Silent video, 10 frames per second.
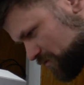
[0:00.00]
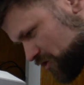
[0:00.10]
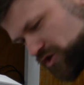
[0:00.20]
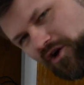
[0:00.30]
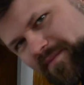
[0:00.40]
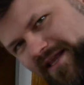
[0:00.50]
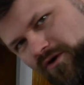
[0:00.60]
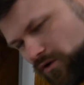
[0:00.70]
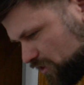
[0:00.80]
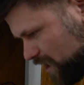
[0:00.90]
just automate
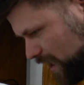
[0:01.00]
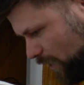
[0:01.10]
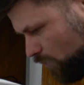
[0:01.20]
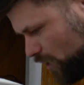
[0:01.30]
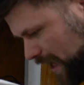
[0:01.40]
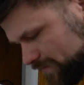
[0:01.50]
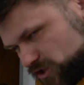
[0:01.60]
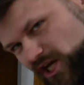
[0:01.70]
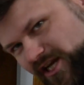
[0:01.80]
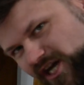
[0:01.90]
the whole thing and I won't have
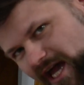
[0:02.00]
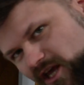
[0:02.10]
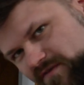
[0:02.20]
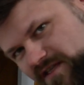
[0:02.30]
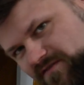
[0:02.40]
to change any of the